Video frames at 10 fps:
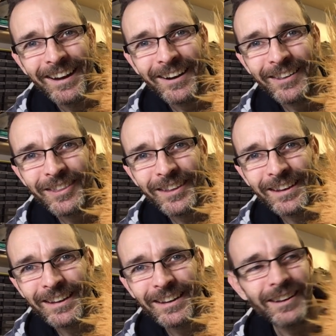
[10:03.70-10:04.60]
I
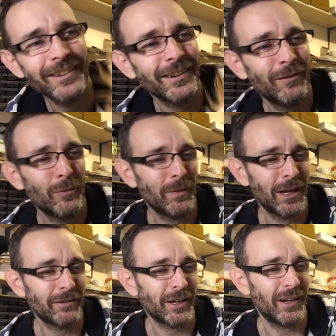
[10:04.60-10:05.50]
think someone may
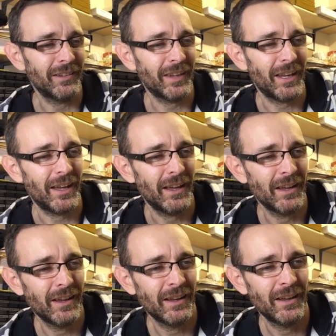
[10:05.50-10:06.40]
have cut his hair.
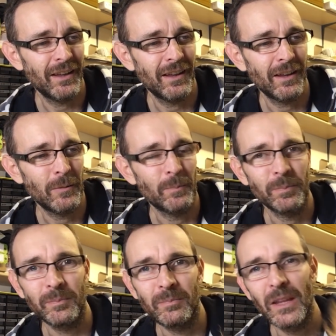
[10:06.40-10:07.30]

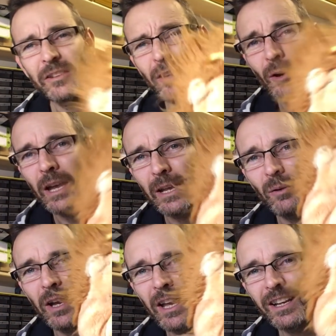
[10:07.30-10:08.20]
So
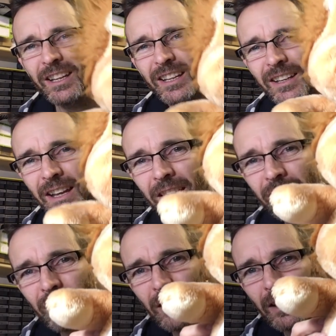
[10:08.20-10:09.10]
anyway, and
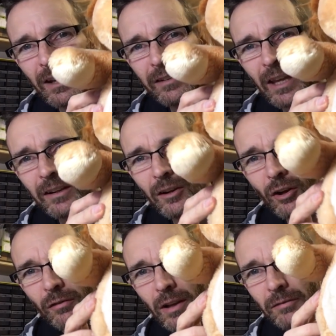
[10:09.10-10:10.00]
he's had a
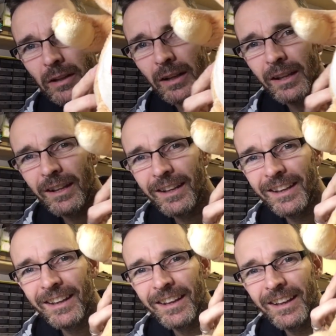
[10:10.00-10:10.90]
lot of loving.
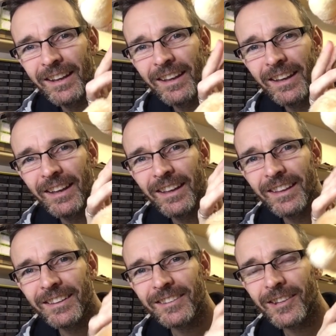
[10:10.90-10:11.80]

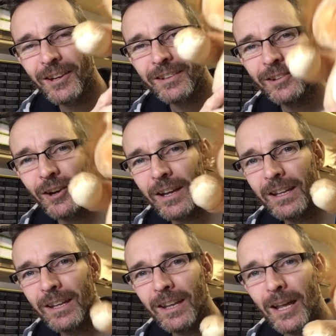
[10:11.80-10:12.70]
So he's not
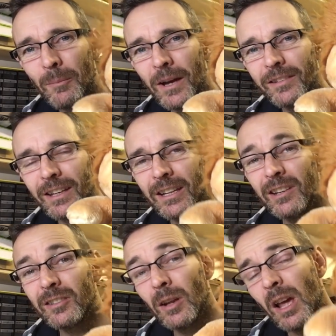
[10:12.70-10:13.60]
in amazing
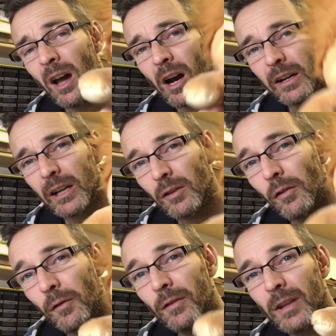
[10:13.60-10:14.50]
condition. I'm gonna go for
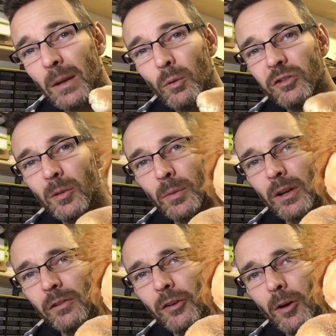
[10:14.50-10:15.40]
15 with shipping
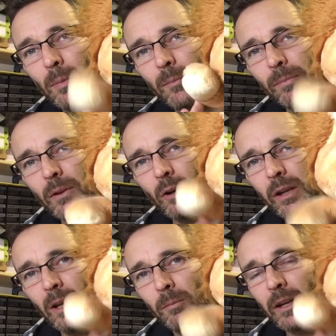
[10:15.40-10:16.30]
on top on
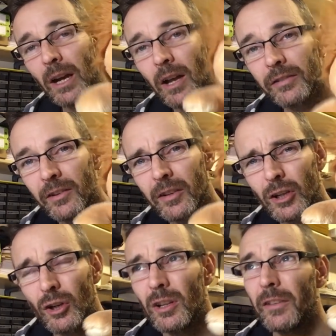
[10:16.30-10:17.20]
him. The cousins are good.